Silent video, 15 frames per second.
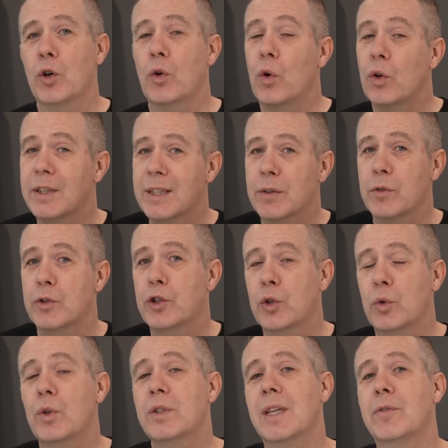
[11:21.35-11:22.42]
all the different
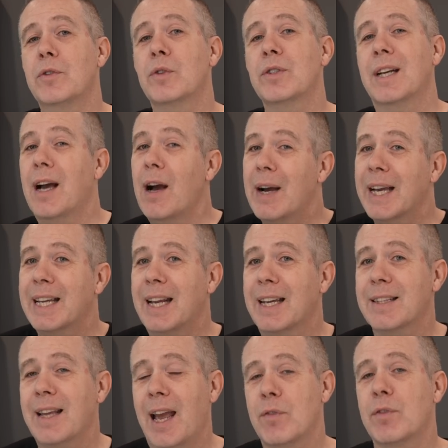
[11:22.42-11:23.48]
tools I've used and how I
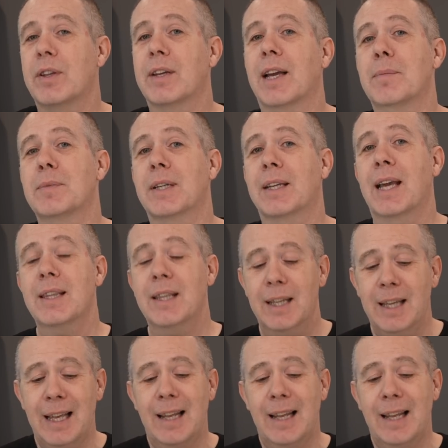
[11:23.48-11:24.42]
connect everything up together,